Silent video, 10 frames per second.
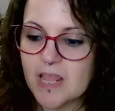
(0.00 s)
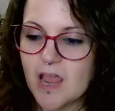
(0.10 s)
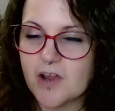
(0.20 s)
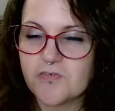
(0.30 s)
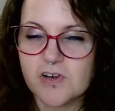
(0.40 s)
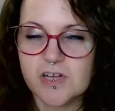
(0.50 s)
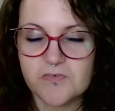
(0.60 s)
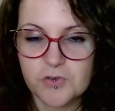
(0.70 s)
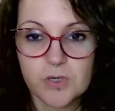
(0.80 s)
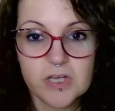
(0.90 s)
I
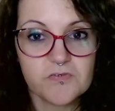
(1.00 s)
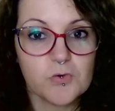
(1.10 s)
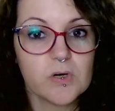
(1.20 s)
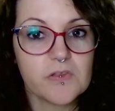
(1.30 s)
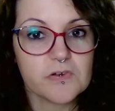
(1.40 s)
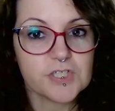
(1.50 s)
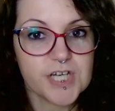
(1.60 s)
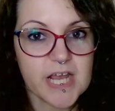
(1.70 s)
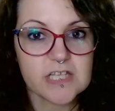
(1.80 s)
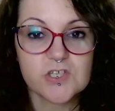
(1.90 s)
forgive you to give you another
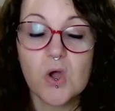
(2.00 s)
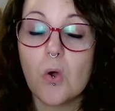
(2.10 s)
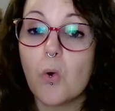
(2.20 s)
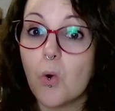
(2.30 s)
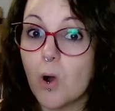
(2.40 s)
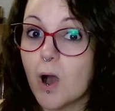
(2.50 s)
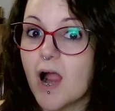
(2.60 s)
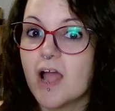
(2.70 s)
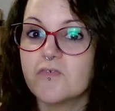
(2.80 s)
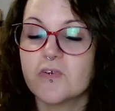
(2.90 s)
chance,
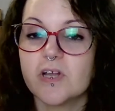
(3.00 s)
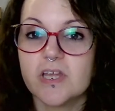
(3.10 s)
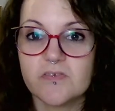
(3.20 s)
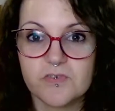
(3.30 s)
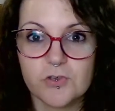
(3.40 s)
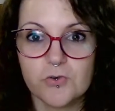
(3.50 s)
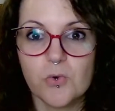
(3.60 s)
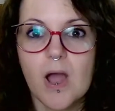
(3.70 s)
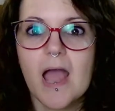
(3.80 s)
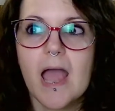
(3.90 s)
or I forgive
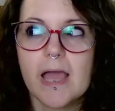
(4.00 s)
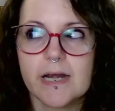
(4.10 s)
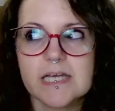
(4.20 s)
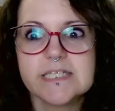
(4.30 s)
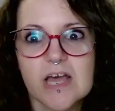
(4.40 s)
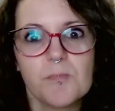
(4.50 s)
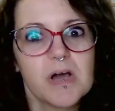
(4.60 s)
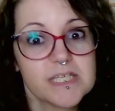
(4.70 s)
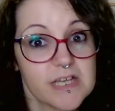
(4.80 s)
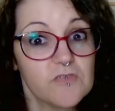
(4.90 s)
you and I set
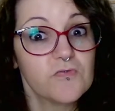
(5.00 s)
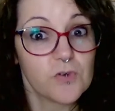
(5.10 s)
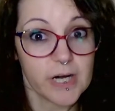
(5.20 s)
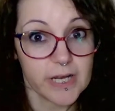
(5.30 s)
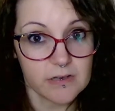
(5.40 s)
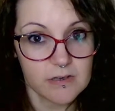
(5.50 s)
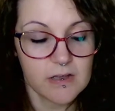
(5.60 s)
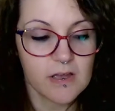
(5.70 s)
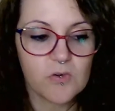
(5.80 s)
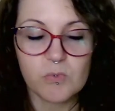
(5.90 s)
myself free.
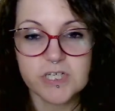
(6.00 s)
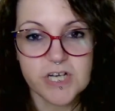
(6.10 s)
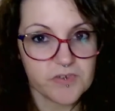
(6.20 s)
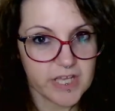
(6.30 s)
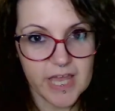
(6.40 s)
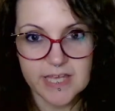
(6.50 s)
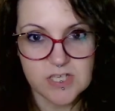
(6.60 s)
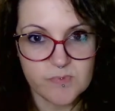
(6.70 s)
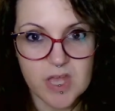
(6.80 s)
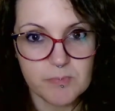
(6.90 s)
Whichever the
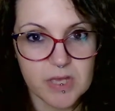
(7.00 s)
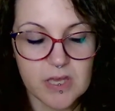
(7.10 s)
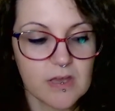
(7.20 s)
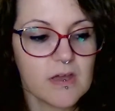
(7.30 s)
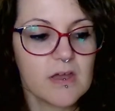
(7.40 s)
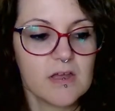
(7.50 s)
case may be.